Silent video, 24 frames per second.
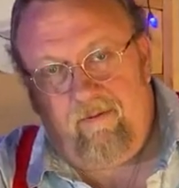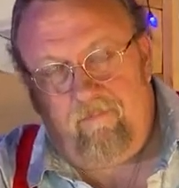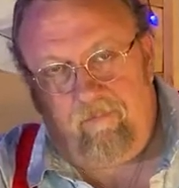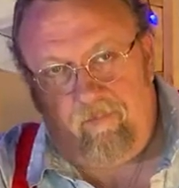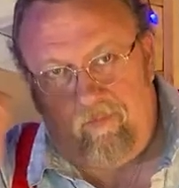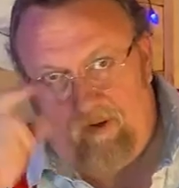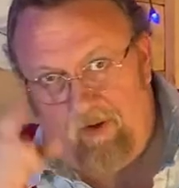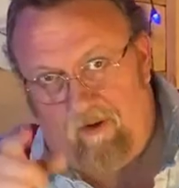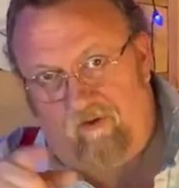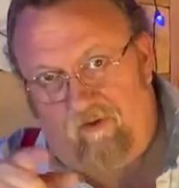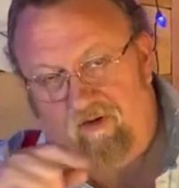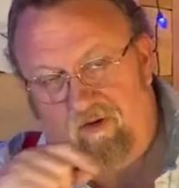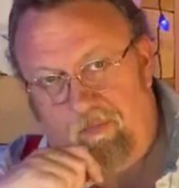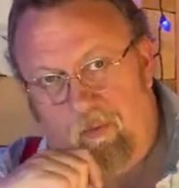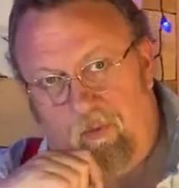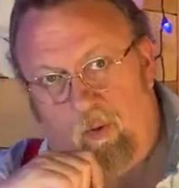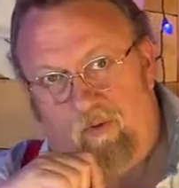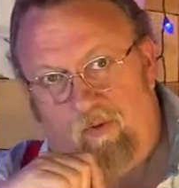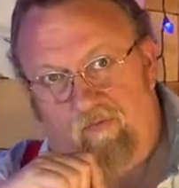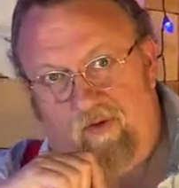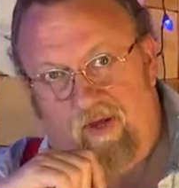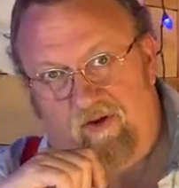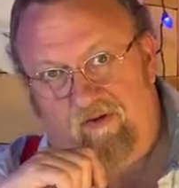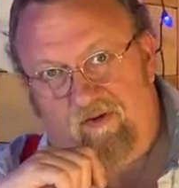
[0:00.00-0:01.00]
There's your
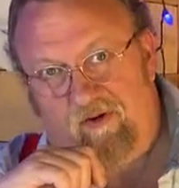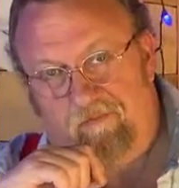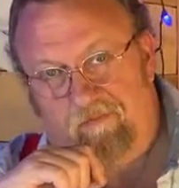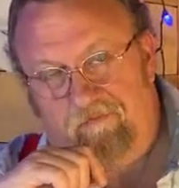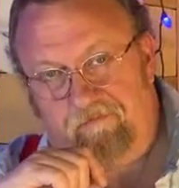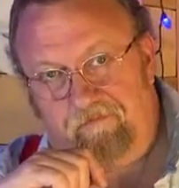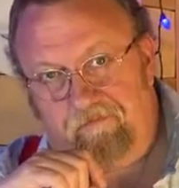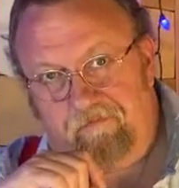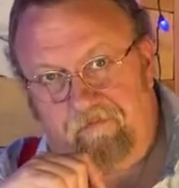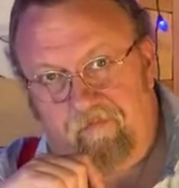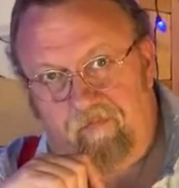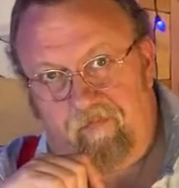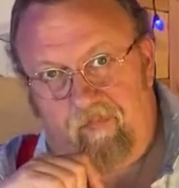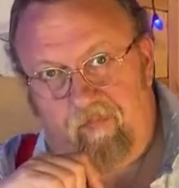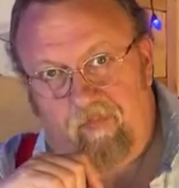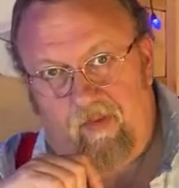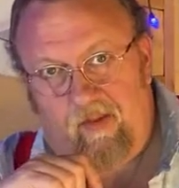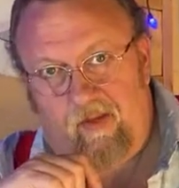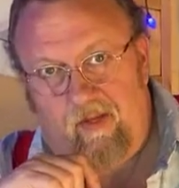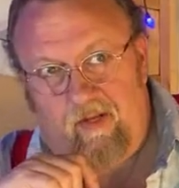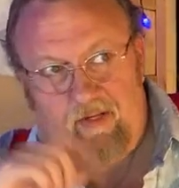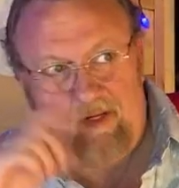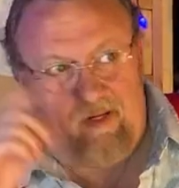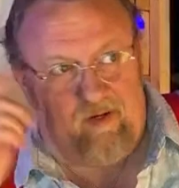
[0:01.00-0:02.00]
motivation.
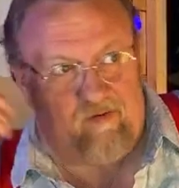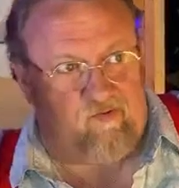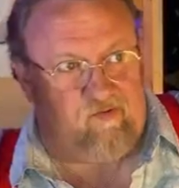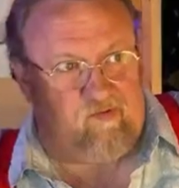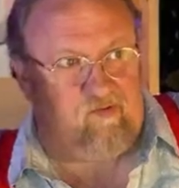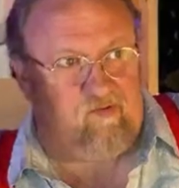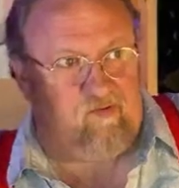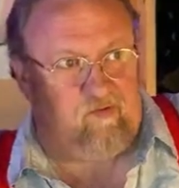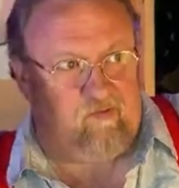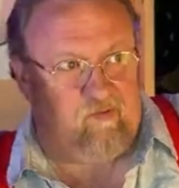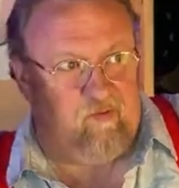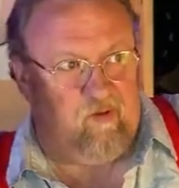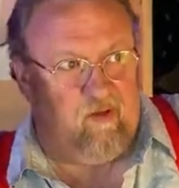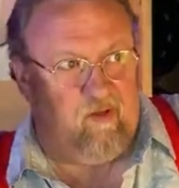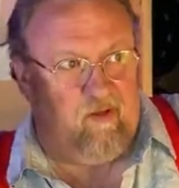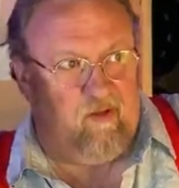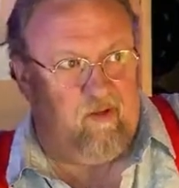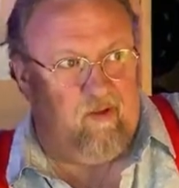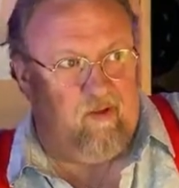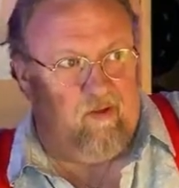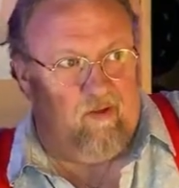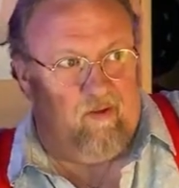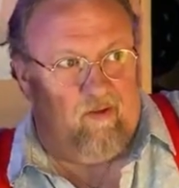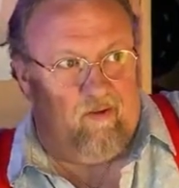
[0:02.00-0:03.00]
And that's
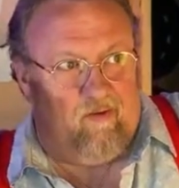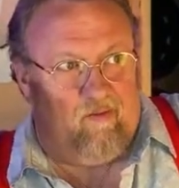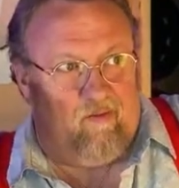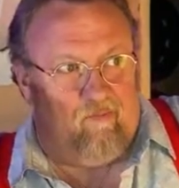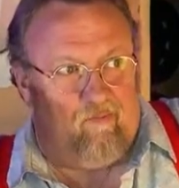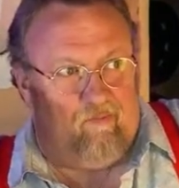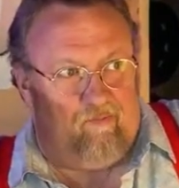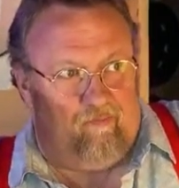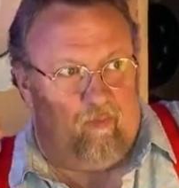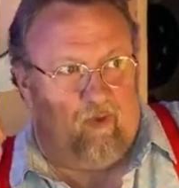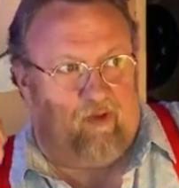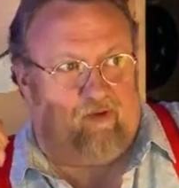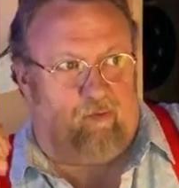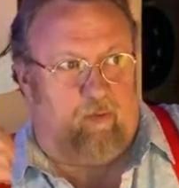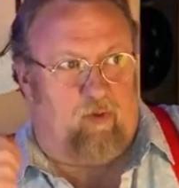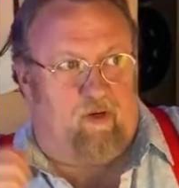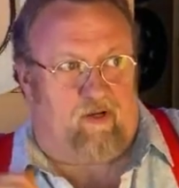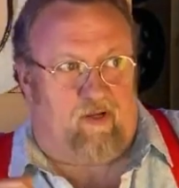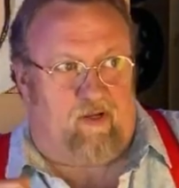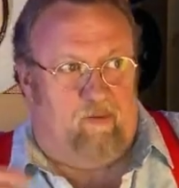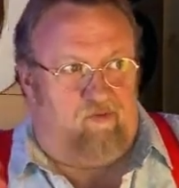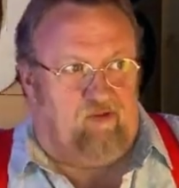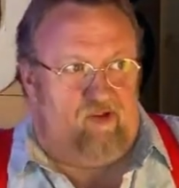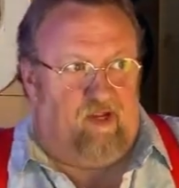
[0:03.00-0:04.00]
that's what it
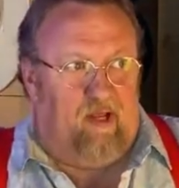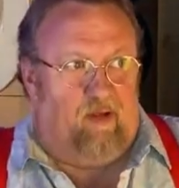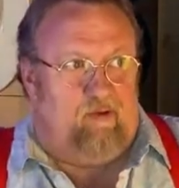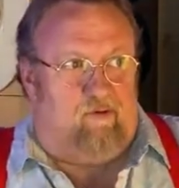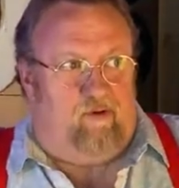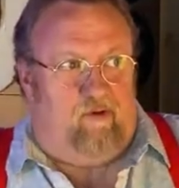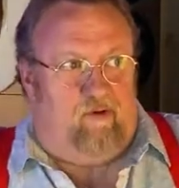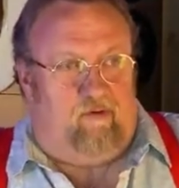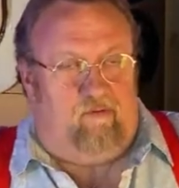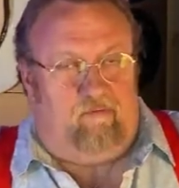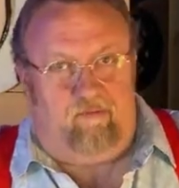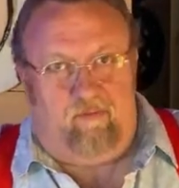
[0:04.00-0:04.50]
comes down to.